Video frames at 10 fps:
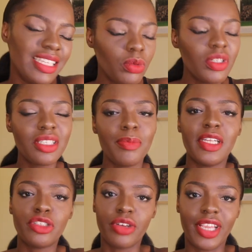This one's a
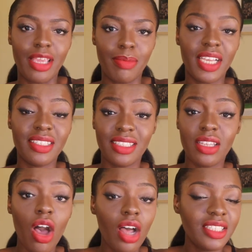bit tricky because
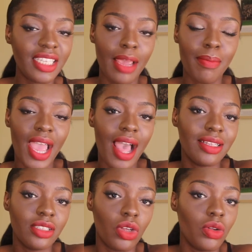it's hard to get my hands